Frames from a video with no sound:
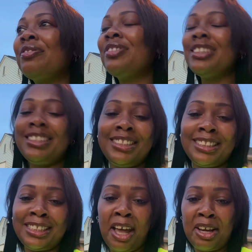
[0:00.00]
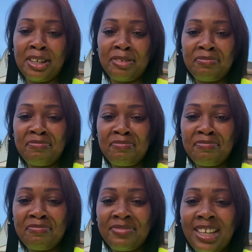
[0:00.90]
This is exciting.
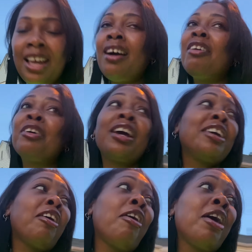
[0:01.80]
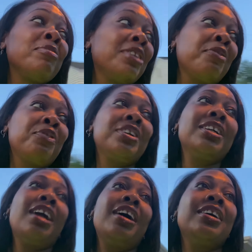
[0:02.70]
Okay, y'all, I'm done for the
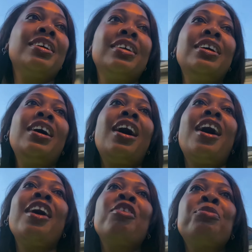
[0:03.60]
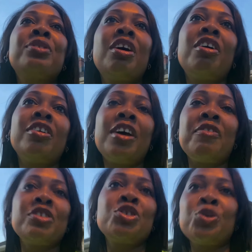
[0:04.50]
night. I hope y'all have
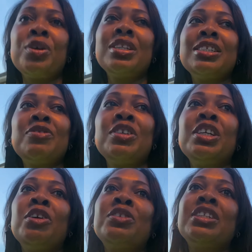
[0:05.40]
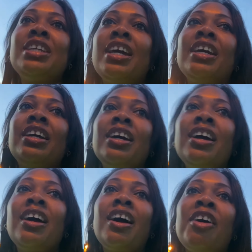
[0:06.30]
enjoyed this video today.
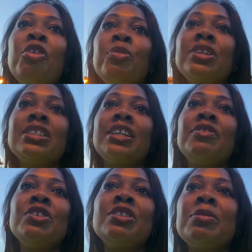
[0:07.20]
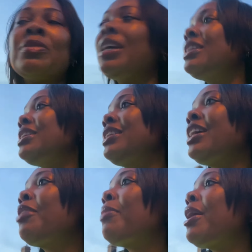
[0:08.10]
I hope it's given you some things to
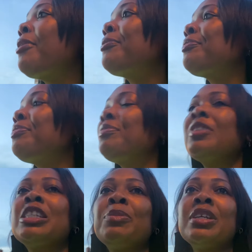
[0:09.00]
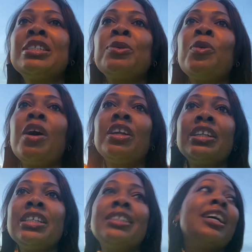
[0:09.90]
think about. Spending some
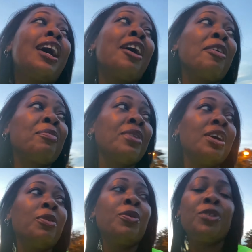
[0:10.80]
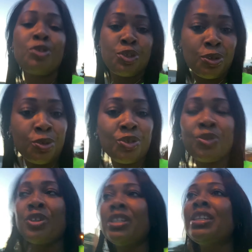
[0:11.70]
quality time with your
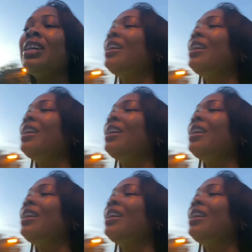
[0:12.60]
children.